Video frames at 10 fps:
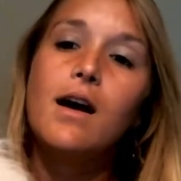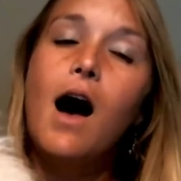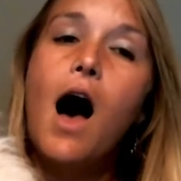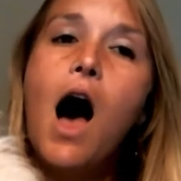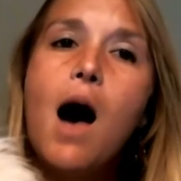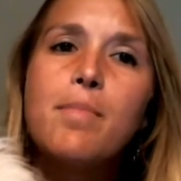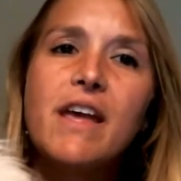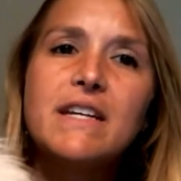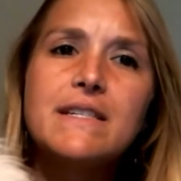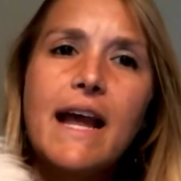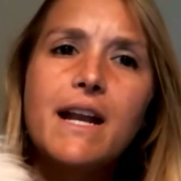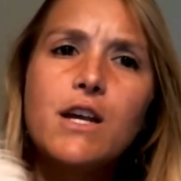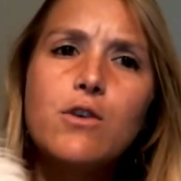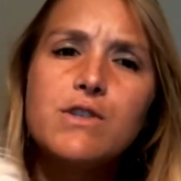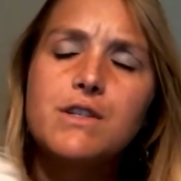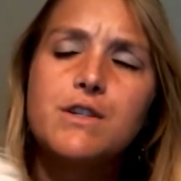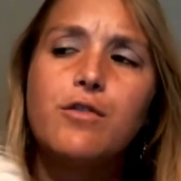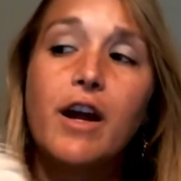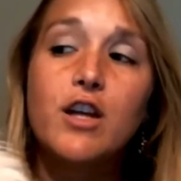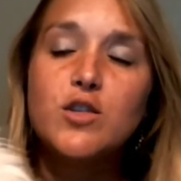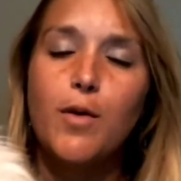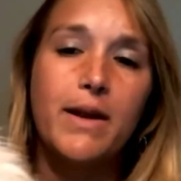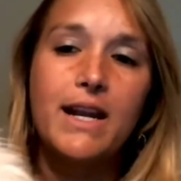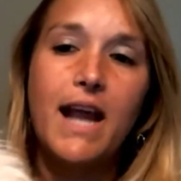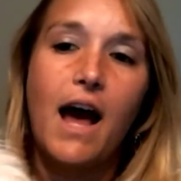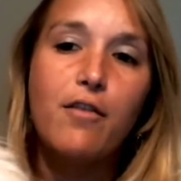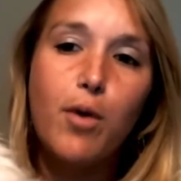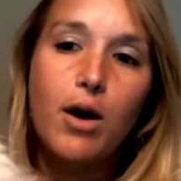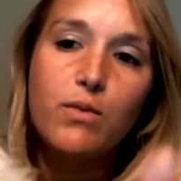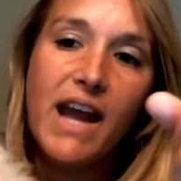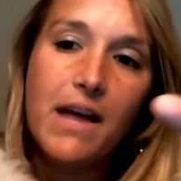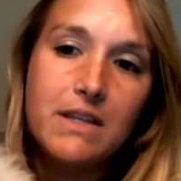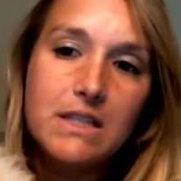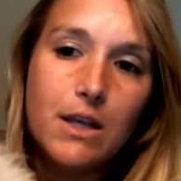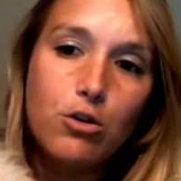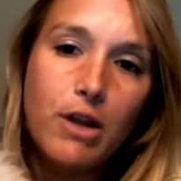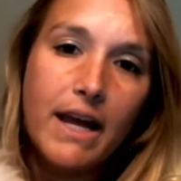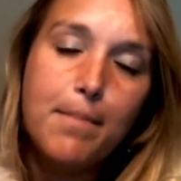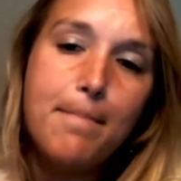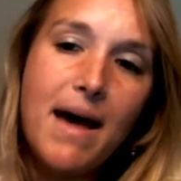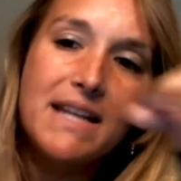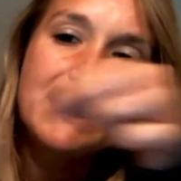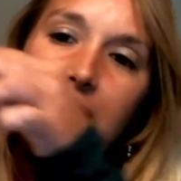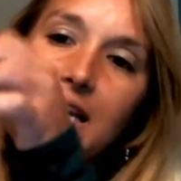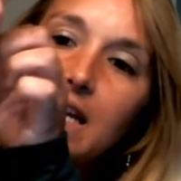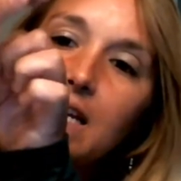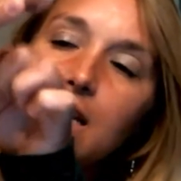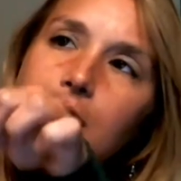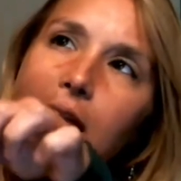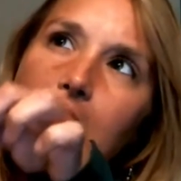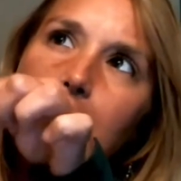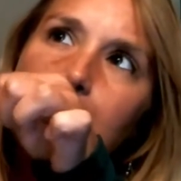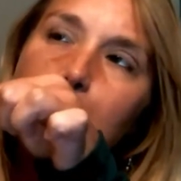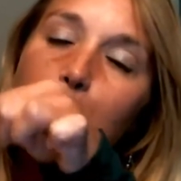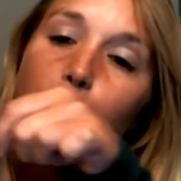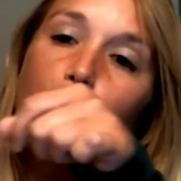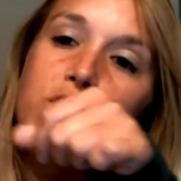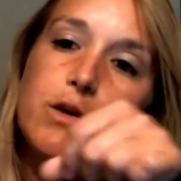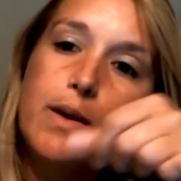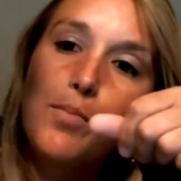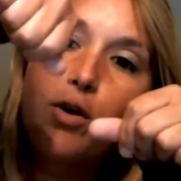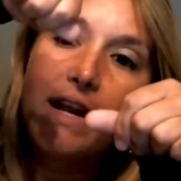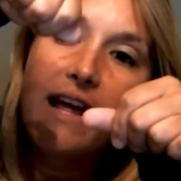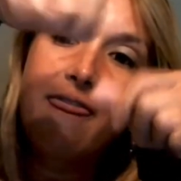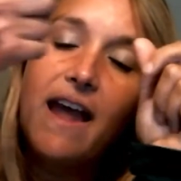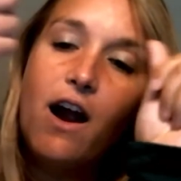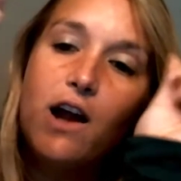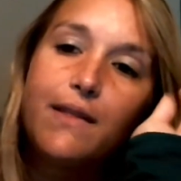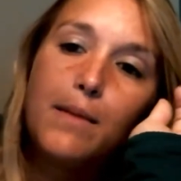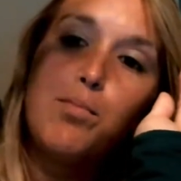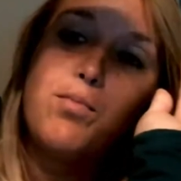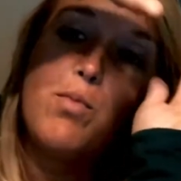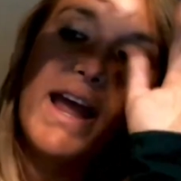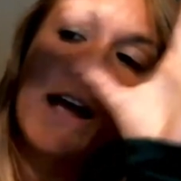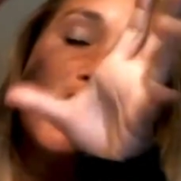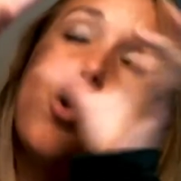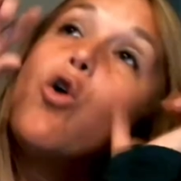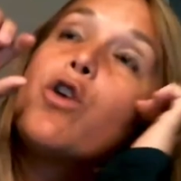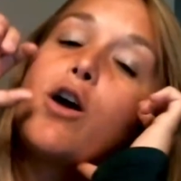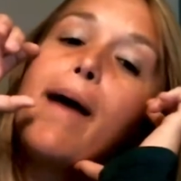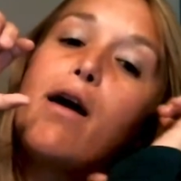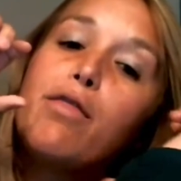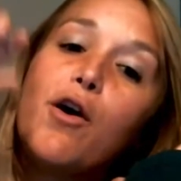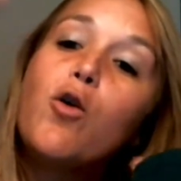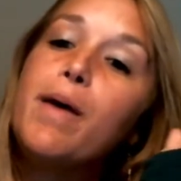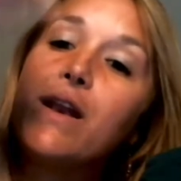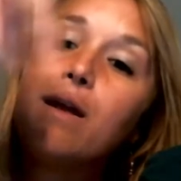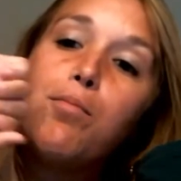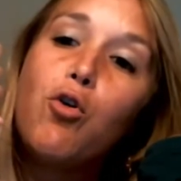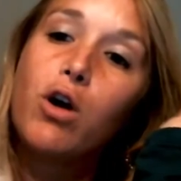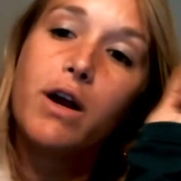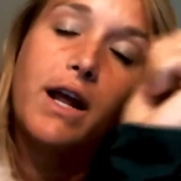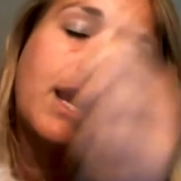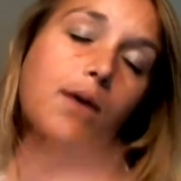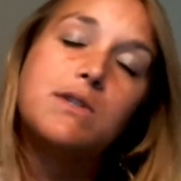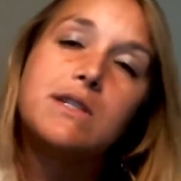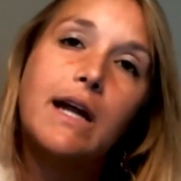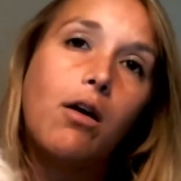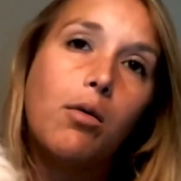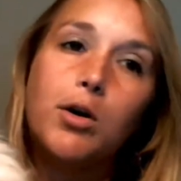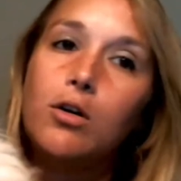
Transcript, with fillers: Um, they say to use a syringe, but we didn't have one. We had this little like medicine like spoon, so we put it in there, and then oh. we had to oh. mouth open and pour it in. It was terrible.